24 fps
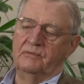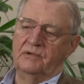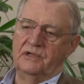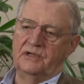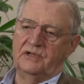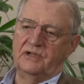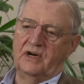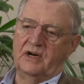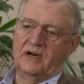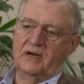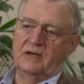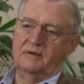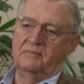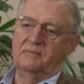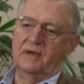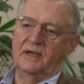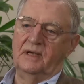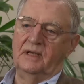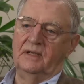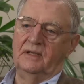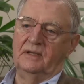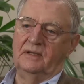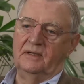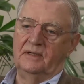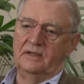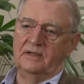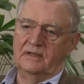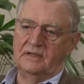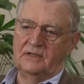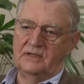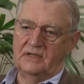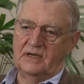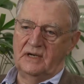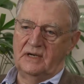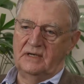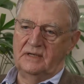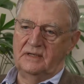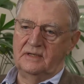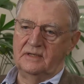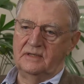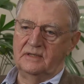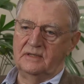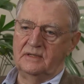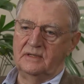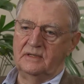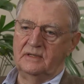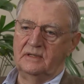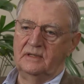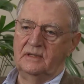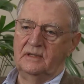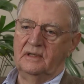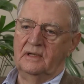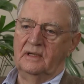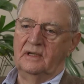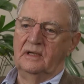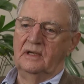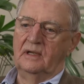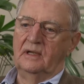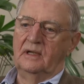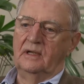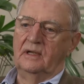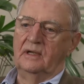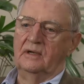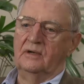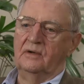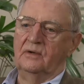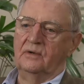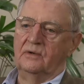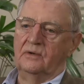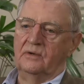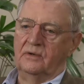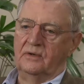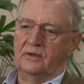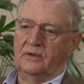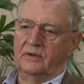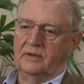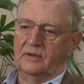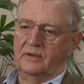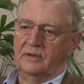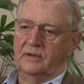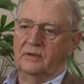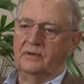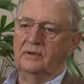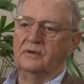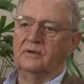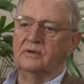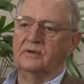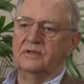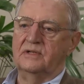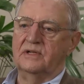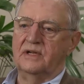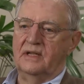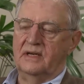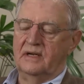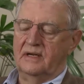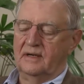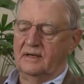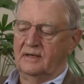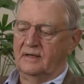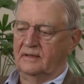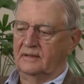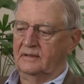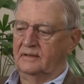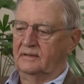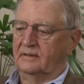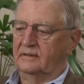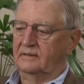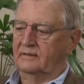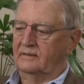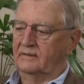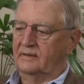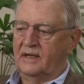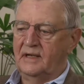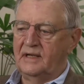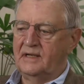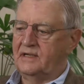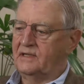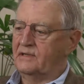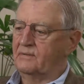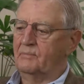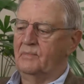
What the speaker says: we started making these changes, an older senator, nice